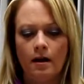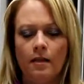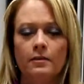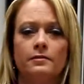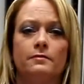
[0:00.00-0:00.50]

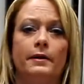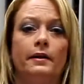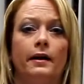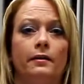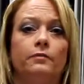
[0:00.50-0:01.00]
This is my
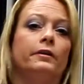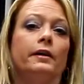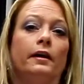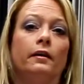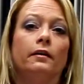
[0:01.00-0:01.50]
guided
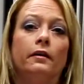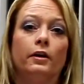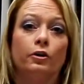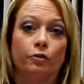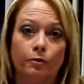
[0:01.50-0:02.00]
reading
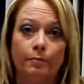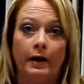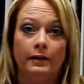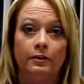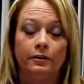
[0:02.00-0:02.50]
group
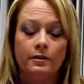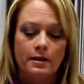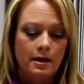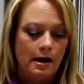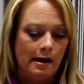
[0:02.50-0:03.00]
binder
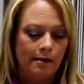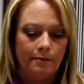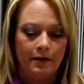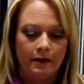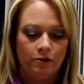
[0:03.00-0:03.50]

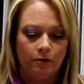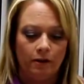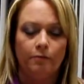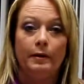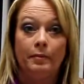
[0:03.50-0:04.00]
that I do all
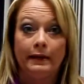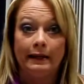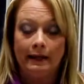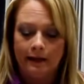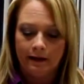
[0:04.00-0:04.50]
of my
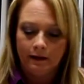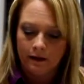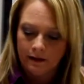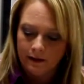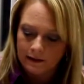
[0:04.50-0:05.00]
planning in,
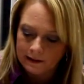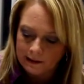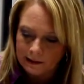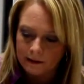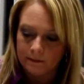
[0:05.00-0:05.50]

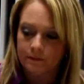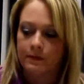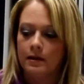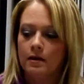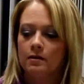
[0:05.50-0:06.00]

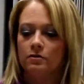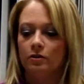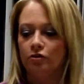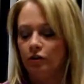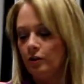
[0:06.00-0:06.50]
so I'll
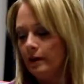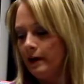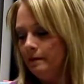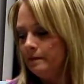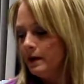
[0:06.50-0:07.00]
show you
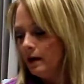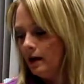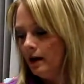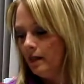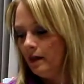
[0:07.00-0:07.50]
that.
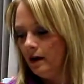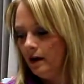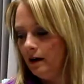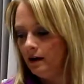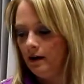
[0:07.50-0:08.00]
And
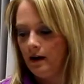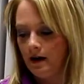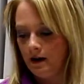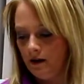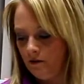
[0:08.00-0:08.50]
then I
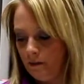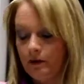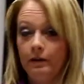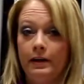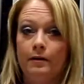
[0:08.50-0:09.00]
have my
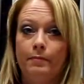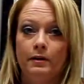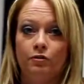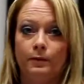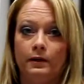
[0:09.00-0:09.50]
reading
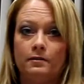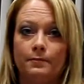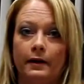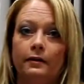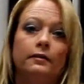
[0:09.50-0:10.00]
benchmarks
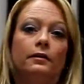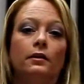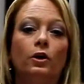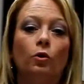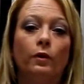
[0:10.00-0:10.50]
binder
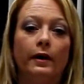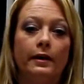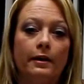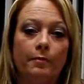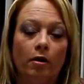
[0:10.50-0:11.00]
where I
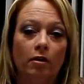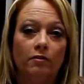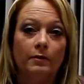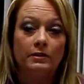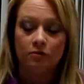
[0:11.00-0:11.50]
keep all of
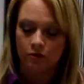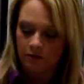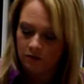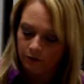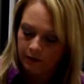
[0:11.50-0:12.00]
my
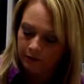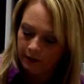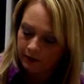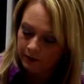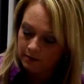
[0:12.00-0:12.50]
students' running
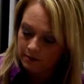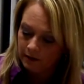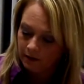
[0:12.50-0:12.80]
records